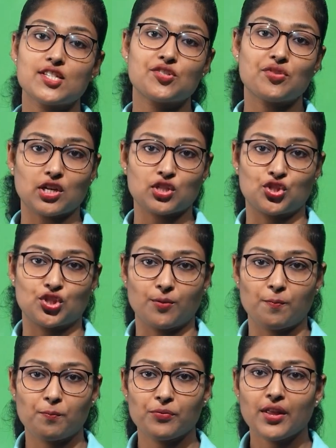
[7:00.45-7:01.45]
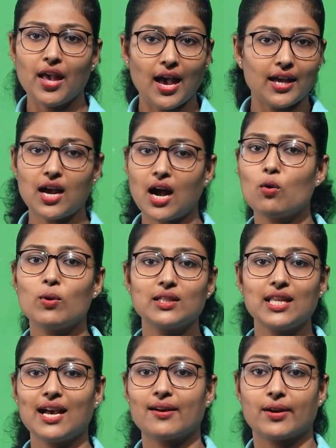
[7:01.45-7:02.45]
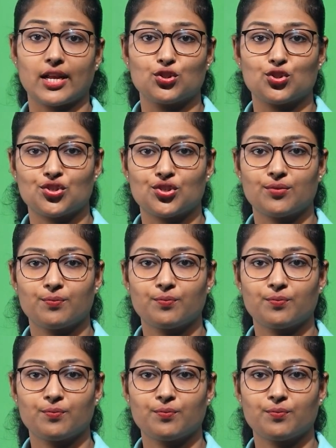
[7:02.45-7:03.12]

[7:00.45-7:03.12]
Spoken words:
structure. And how are they arranged?